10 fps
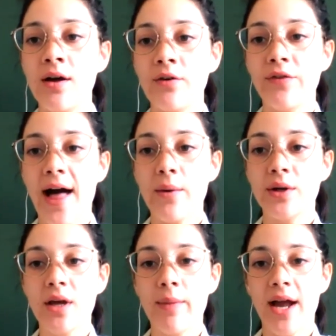
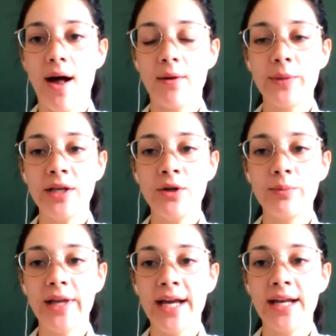flowers on my jalapeno
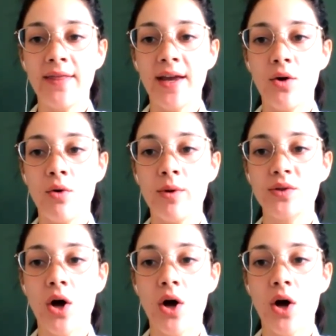plant and they almost